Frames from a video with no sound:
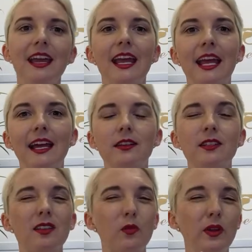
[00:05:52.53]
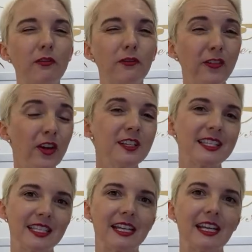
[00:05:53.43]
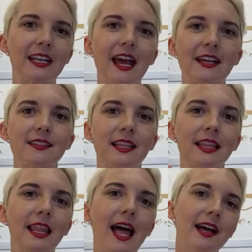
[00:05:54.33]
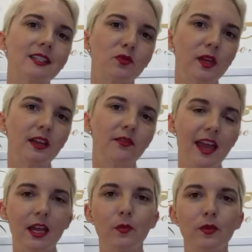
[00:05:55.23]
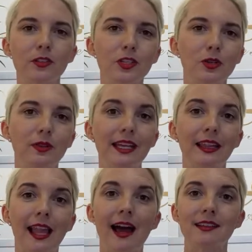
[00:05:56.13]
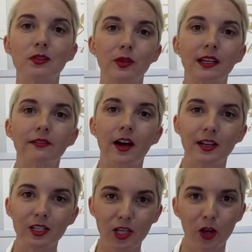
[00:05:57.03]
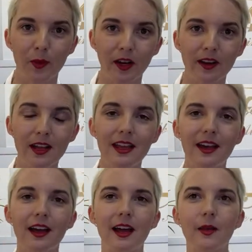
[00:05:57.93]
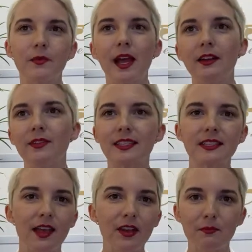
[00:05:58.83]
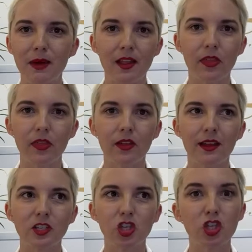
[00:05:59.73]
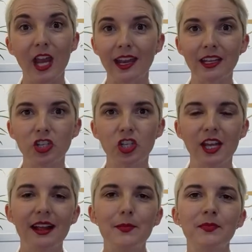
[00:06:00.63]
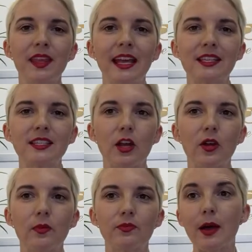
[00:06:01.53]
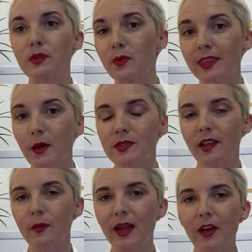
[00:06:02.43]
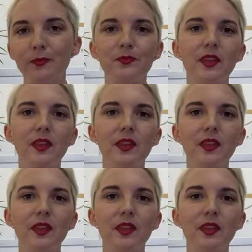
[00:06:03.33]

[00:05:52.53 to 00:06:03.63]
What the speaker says: And we first did it as the last week of April to the last week of October, kind of a 7-month change. And so that was what that was all about.